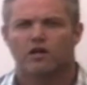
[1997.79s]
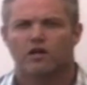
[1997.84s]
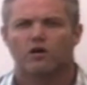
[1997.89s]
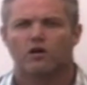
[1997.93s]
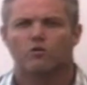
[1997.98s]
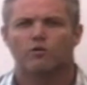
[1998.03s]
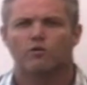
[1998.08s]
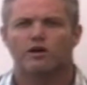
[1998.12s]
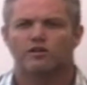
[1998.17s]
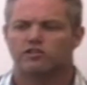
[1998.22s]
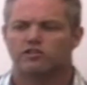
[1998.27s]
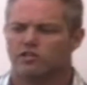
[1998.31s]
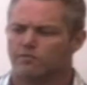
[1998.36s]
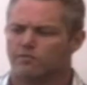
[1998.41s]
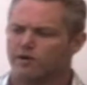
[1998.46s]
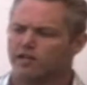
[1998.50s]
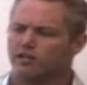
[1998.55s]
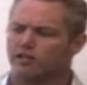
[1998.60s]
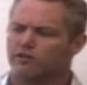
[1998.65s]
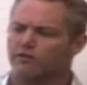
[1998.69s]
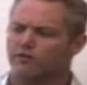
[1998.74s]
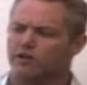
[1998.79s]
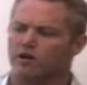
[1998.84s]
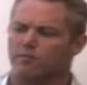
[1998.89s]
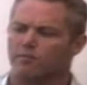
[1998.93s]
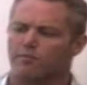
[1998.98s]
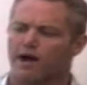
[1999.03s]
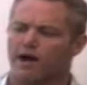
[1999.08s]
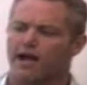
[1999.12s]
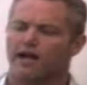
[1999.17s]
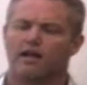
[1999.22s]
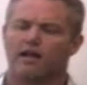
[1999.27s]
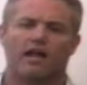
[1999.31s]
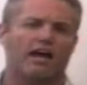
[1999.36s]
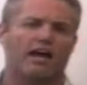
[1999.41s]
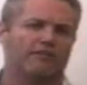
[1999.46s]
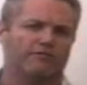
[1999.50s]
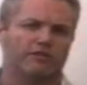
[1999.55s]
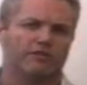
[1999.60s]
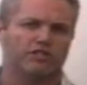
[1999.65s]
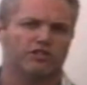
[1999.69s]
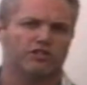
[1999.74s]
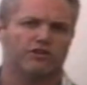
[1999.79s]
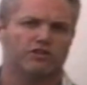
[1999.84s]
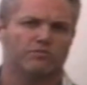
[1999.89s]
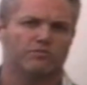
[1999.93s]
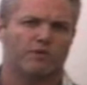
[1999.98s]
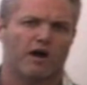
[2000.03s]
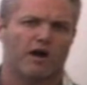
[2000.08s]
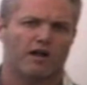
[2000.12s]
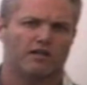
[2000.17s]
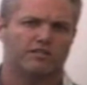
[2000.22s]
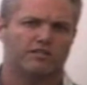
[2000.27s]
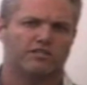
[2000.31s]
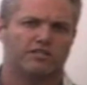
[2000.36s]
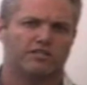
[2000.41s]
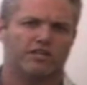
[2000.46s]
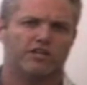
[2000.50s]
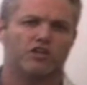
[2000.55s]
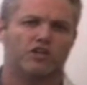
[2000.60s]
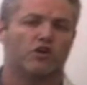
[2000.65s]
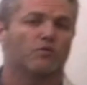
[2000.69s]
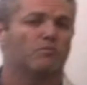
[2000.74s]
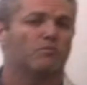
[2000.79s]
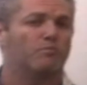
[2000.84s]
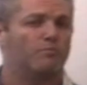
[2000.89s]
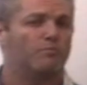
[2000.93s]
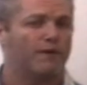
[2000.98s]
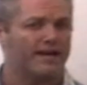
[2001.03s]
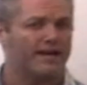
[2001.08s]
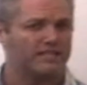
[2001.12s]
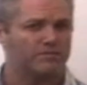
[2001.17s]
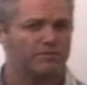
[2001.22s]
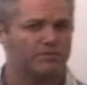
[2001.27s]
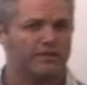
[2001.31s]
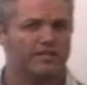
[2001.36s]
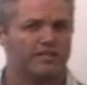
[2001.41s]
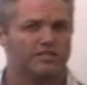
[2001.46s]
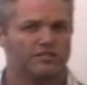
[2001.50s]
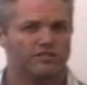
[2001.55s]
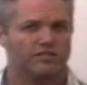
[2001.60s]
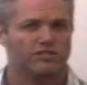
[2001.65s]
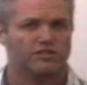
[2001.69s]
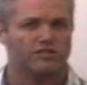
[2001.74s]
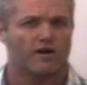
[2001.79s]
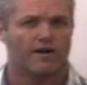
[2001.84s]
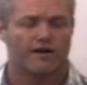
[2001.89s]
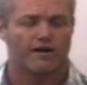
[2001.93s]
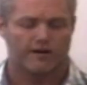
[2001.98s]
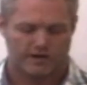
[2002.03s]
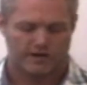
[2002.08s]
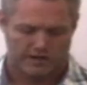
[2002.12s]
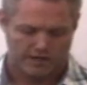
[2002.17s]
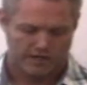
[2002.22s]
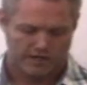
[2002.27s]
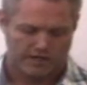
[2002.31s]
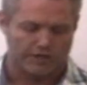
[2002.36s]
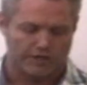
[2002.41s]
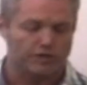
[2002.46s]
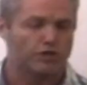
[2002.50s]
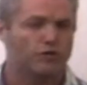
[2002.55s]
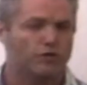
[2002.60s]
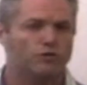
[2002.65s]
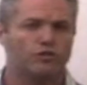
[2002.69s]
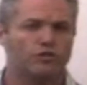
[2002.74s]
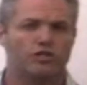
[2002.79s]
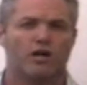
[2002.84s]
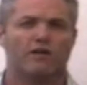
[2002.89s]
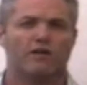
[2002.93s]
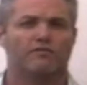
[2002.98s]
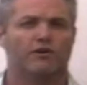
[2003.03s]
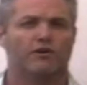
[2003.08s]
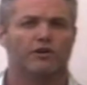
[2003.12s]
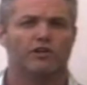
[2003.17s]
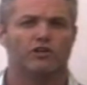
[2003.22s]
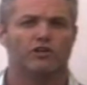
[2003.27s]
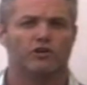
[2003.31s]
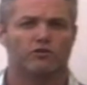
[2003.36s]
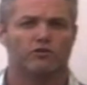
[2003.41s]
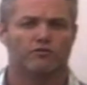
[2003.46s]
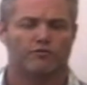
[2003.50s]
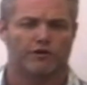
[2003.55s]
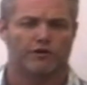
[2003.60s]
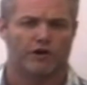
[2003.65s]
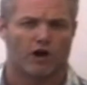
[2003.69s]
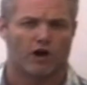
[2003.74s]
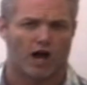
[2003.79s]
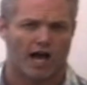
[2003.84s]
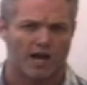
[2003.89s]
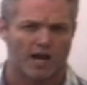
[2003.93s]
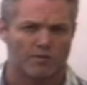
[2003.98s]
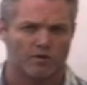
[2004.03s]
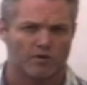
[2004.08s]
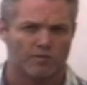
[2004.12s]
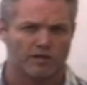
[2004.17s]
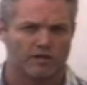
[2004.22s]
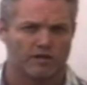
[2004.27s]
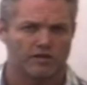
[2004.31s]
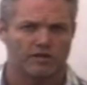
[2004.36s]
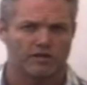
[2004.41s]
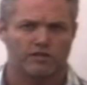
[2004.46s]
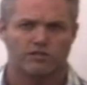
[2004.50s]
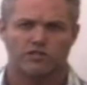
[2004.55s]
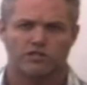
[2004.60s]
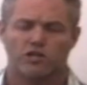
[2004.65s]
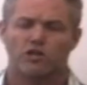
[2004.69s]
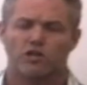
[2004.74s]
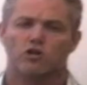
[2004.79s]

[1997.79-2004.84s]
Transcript: Well, typically if you're going to buy a life insurance policy, your best place to start is who's covering you for your automobiles,